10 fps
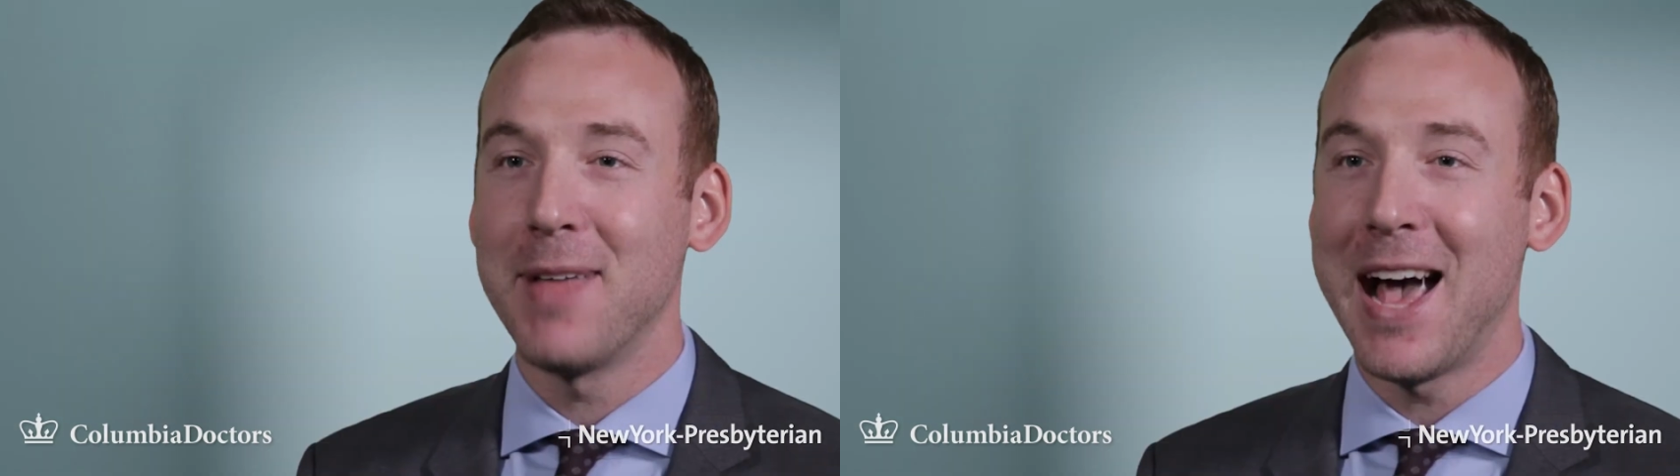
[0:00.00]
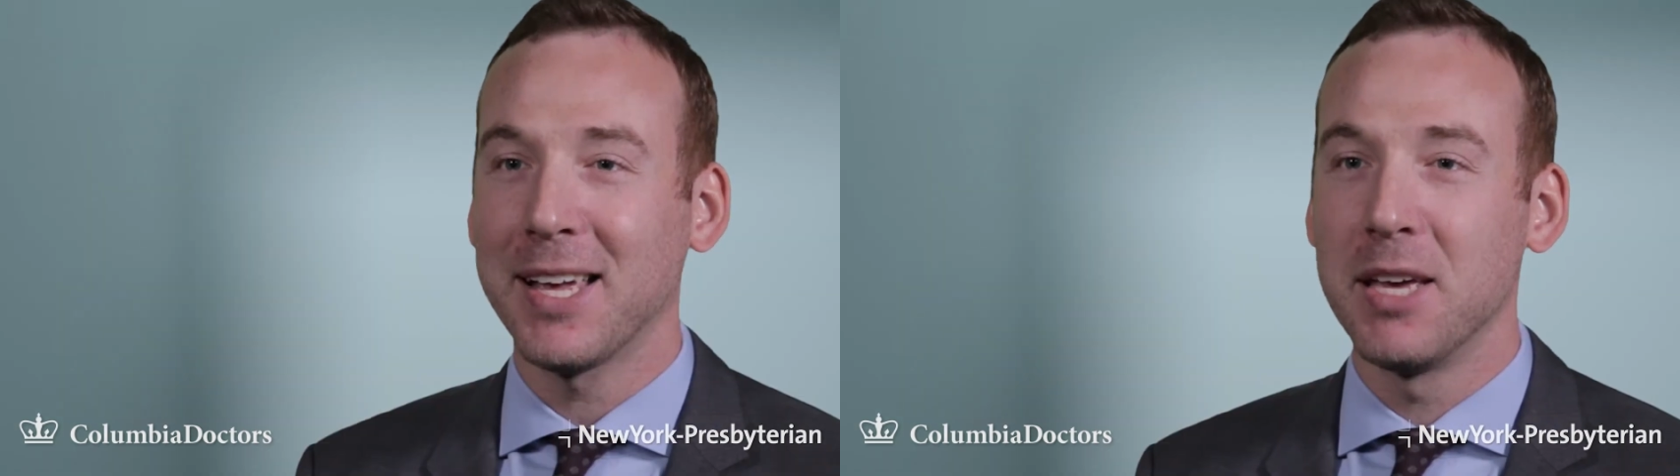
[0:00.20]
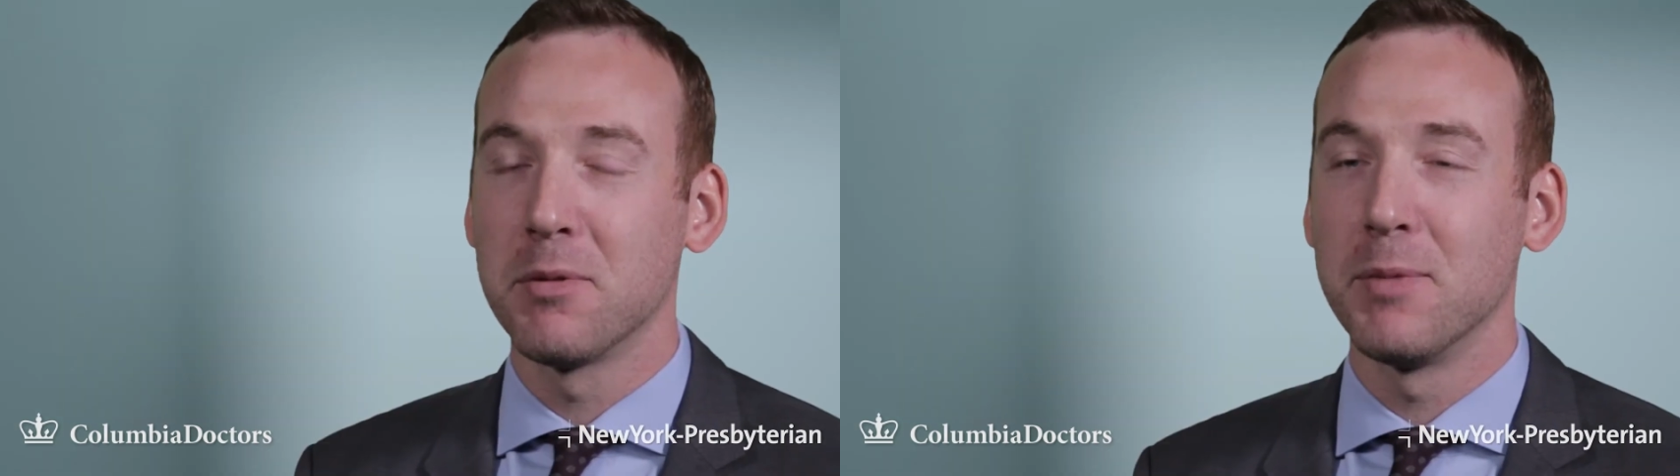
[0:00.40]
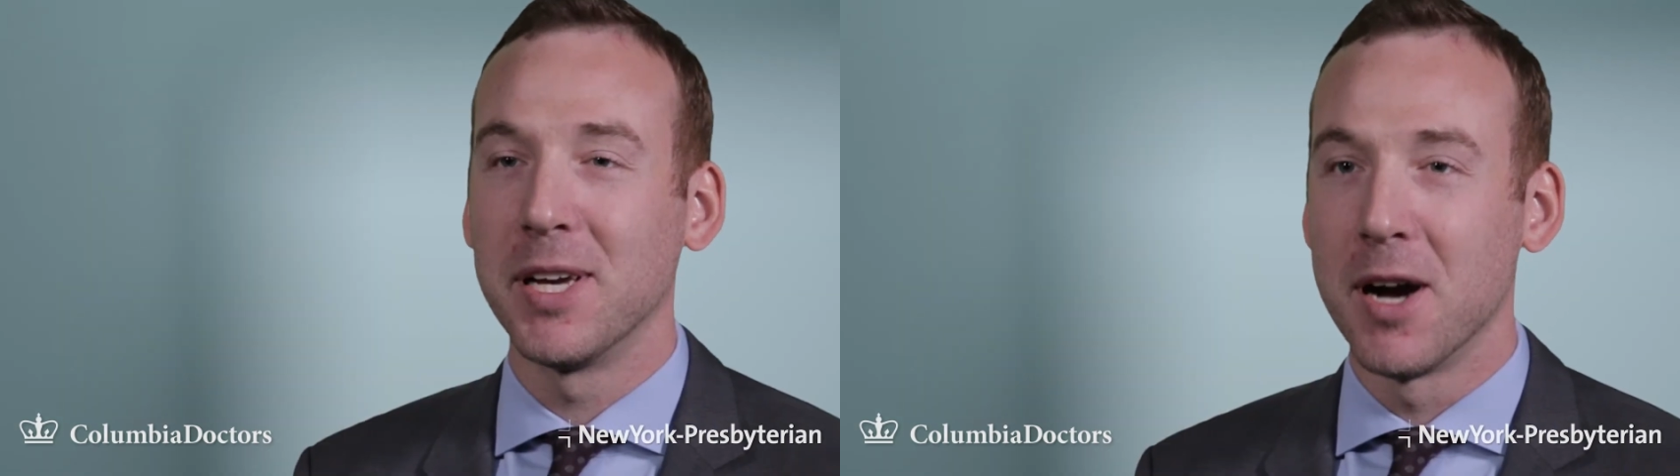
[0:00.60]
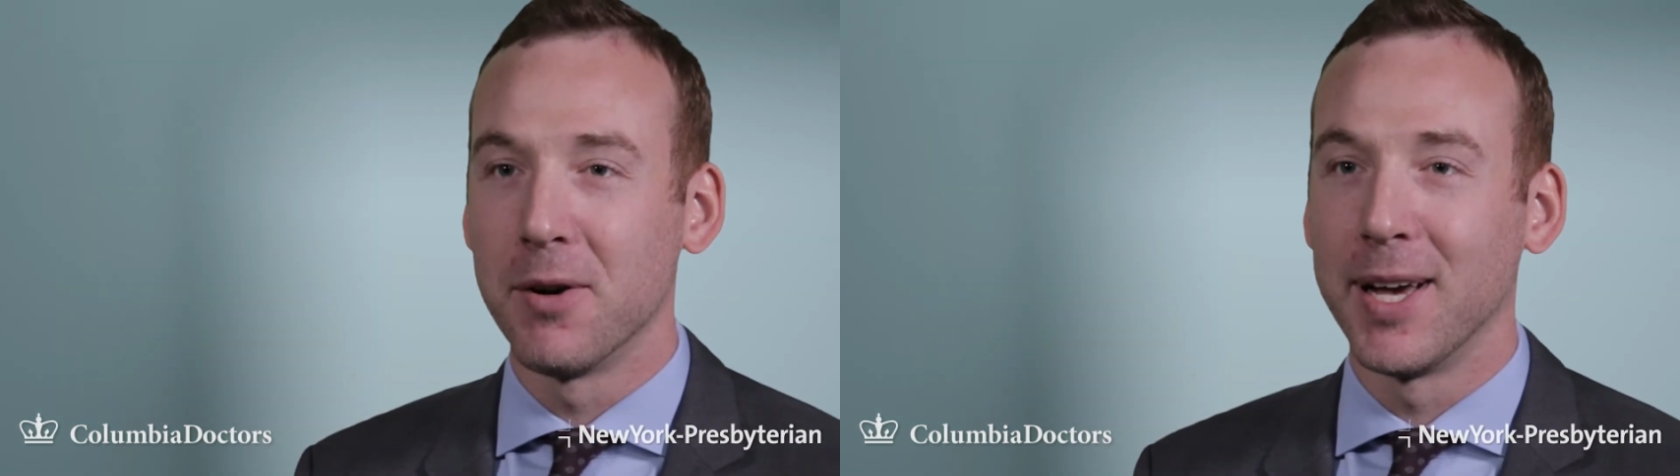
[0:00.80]
That keeps me
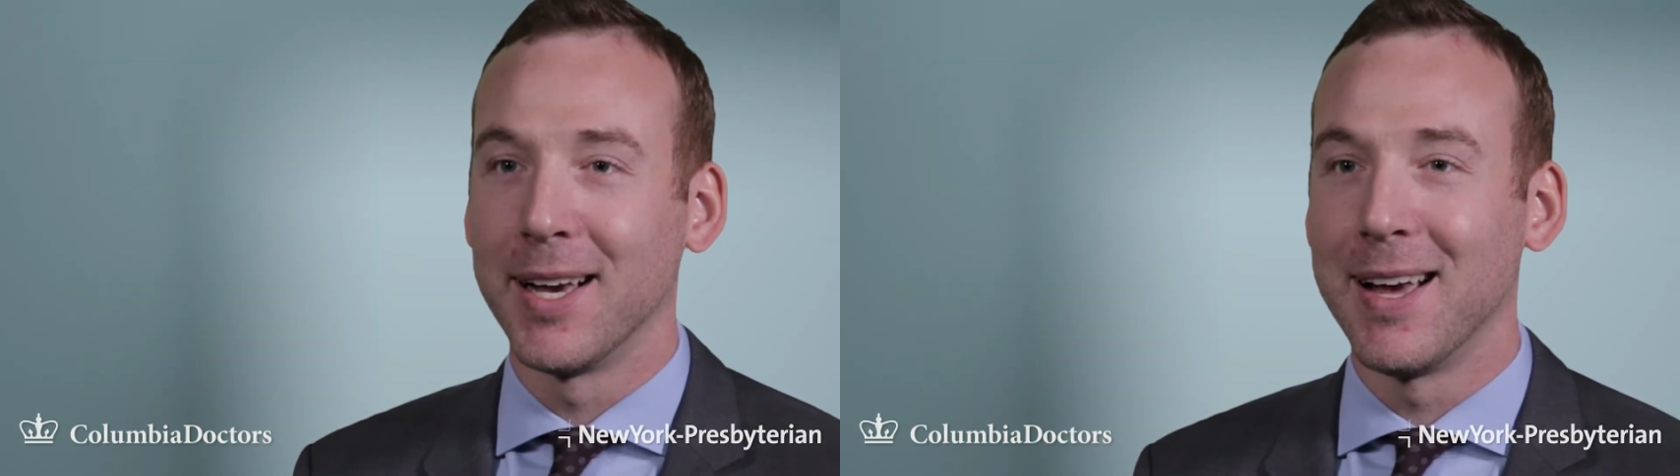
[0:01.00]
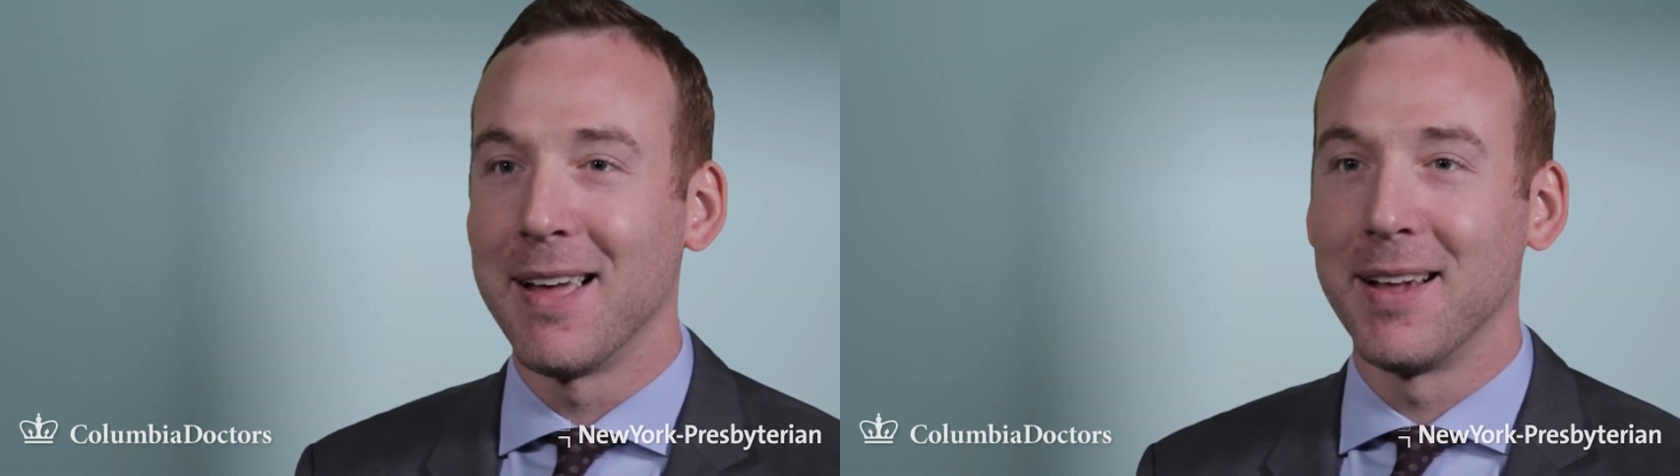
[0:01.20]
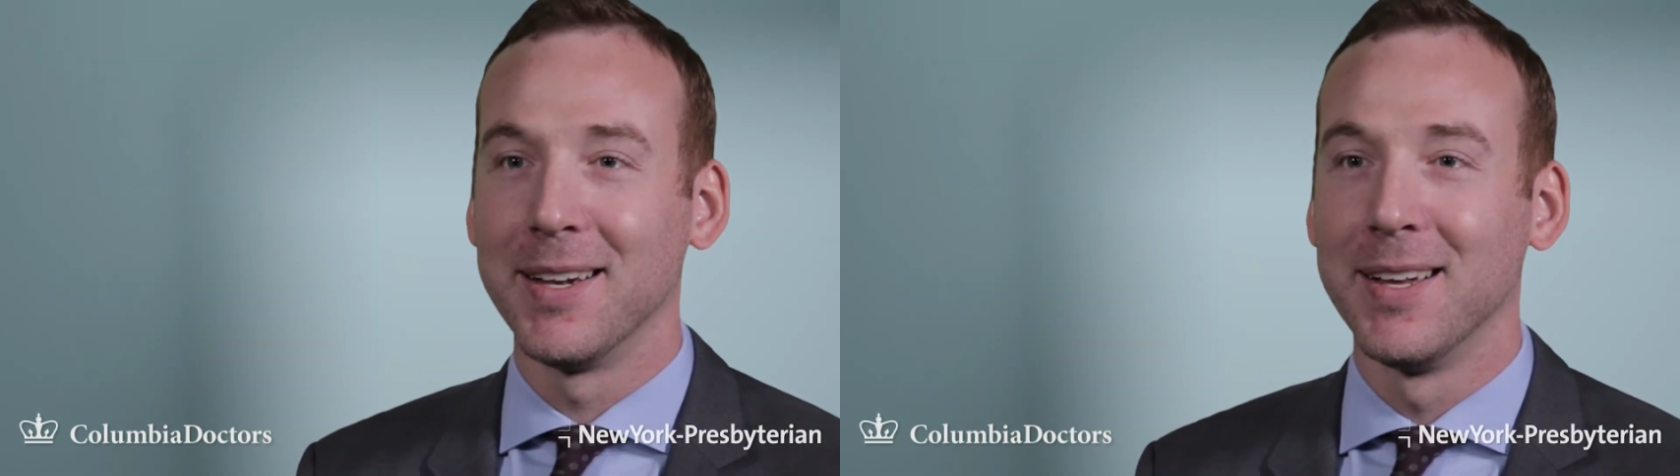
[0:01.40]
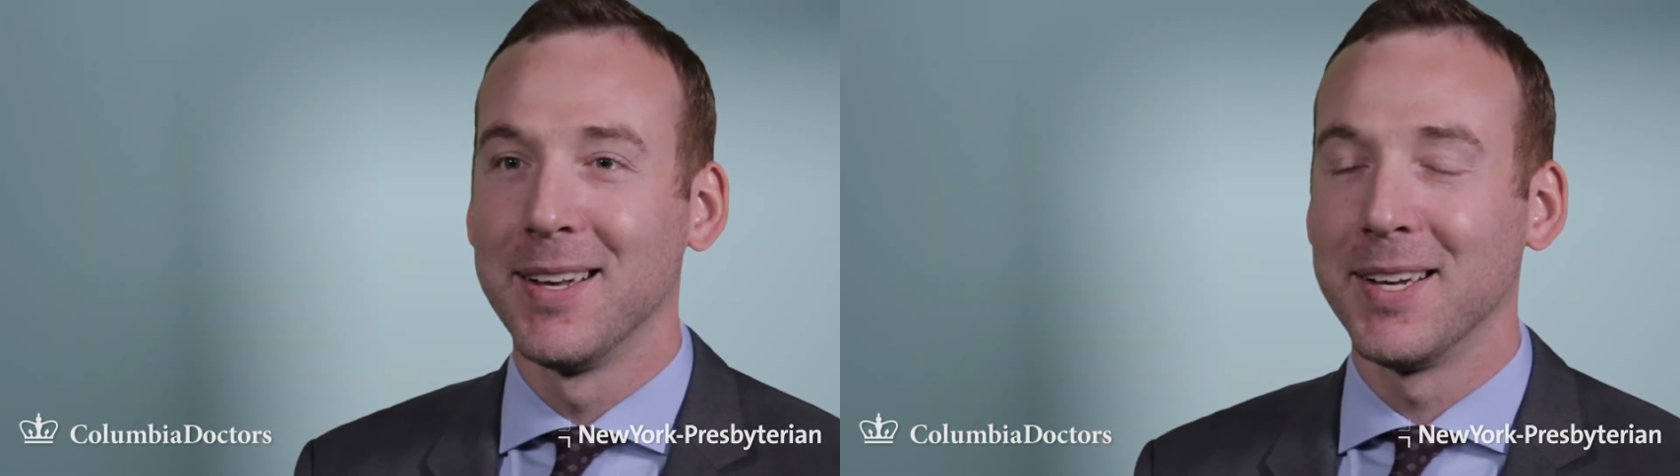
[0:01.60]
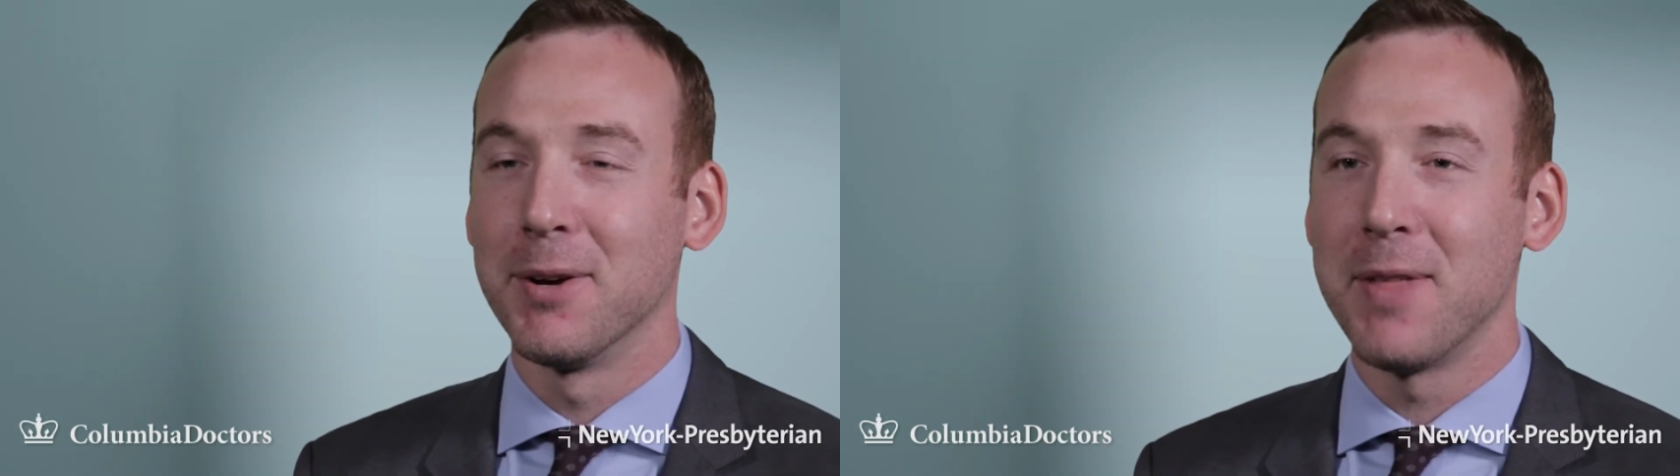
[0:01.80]
going and you know,